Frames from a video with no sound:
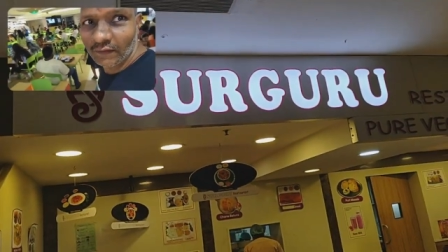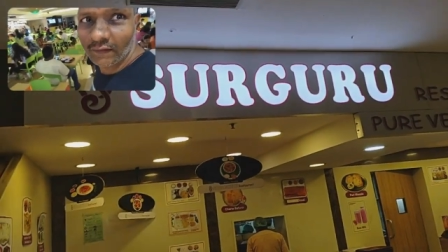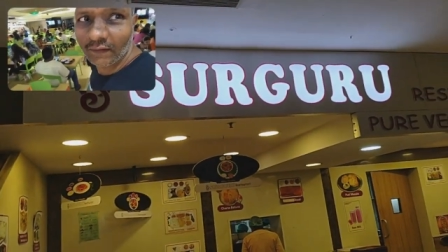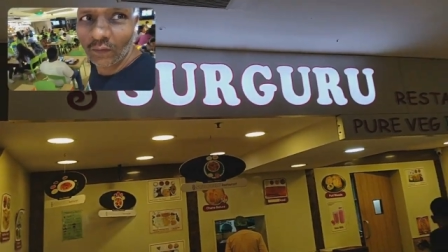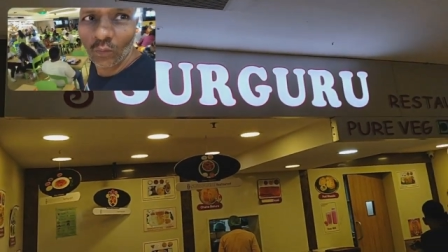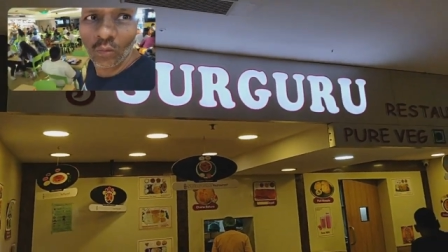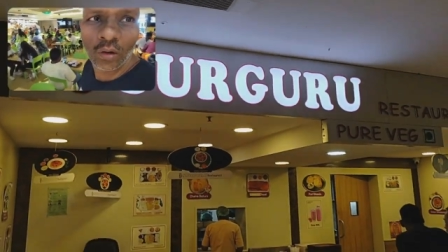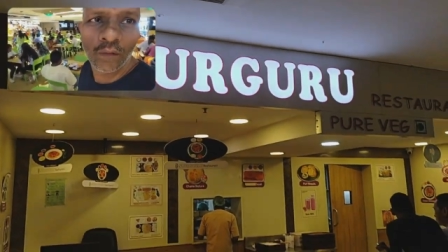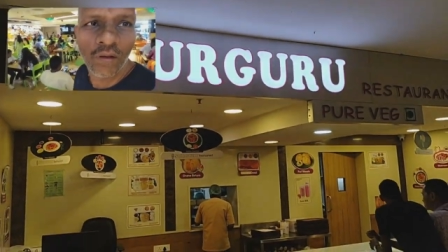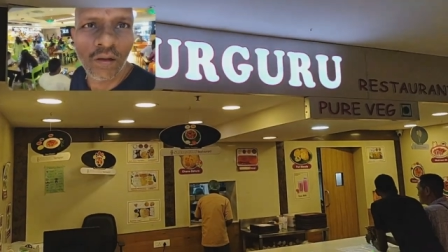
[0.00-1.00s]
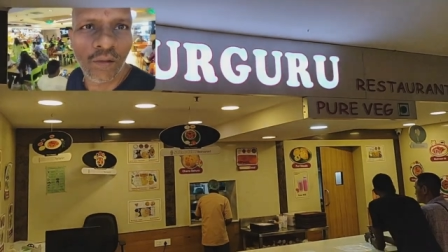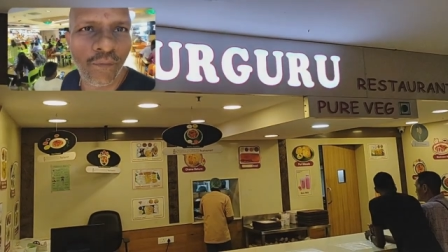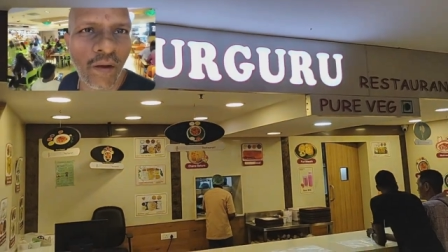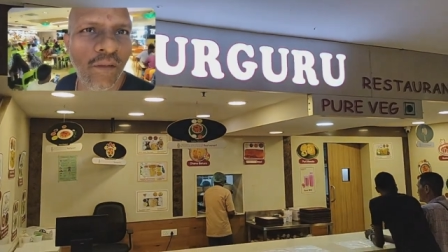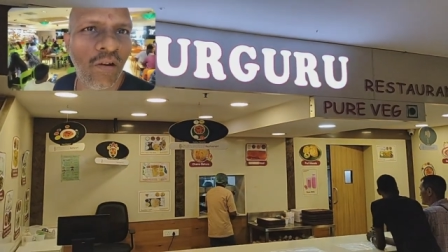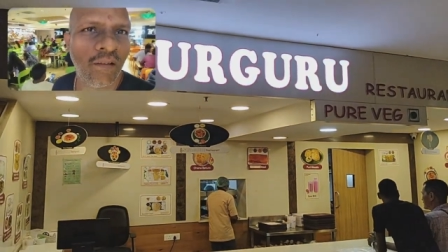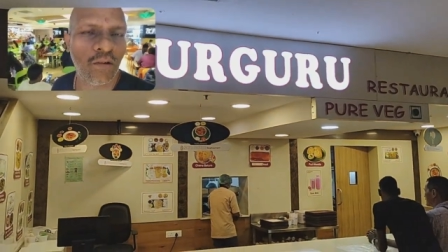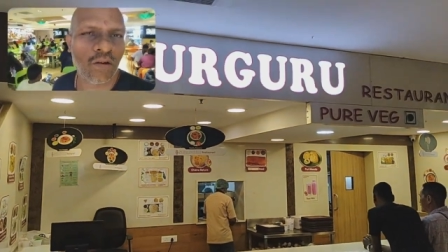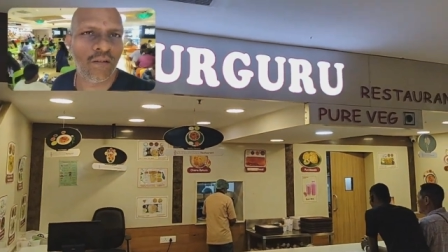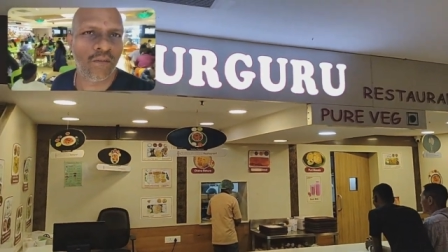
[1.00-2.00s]
is one of the 5
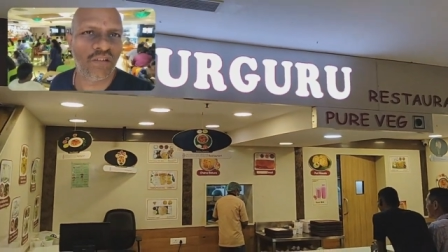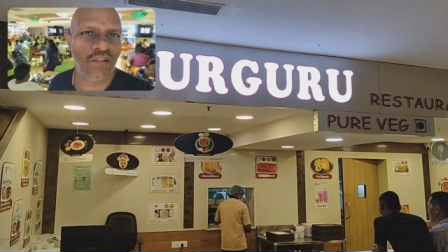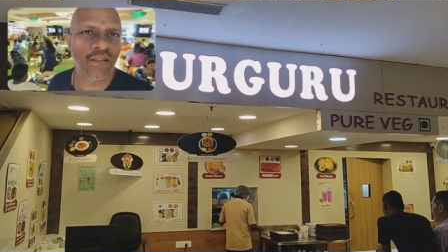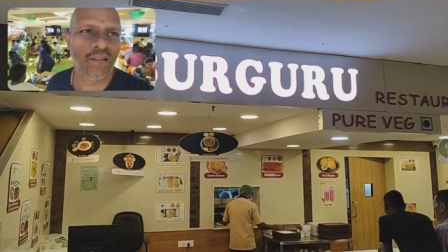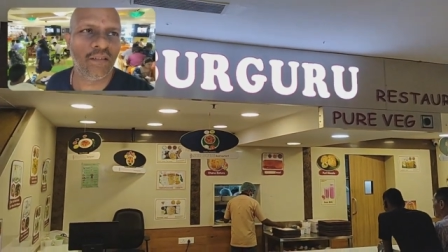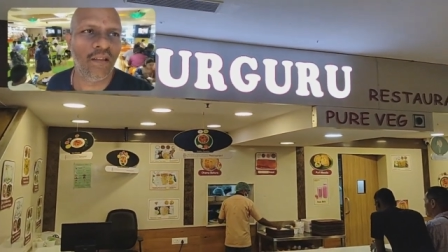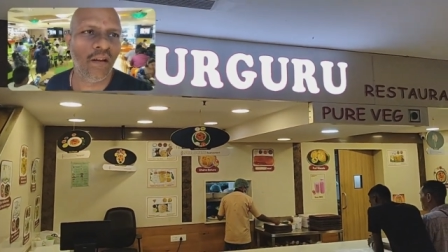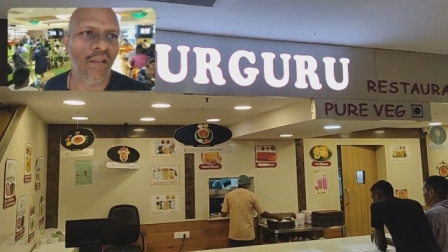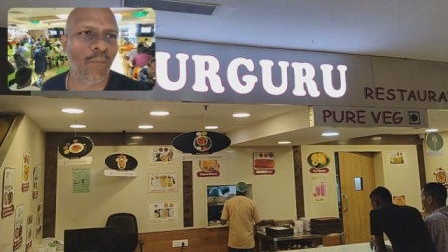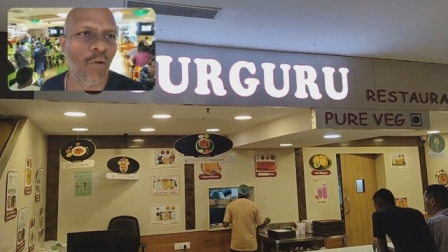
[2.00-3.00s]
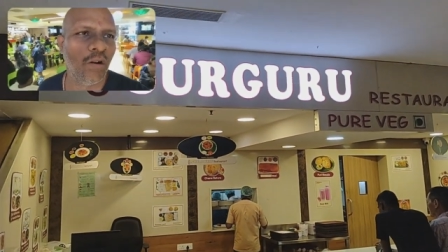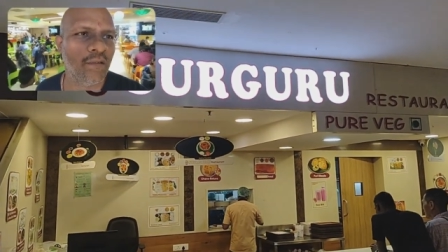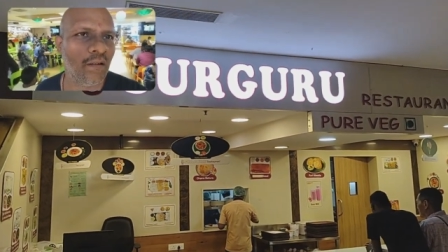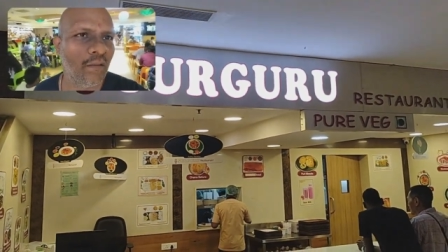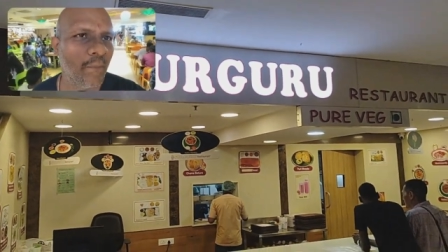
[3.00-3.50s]
restaurants which is there in the Pondicherry.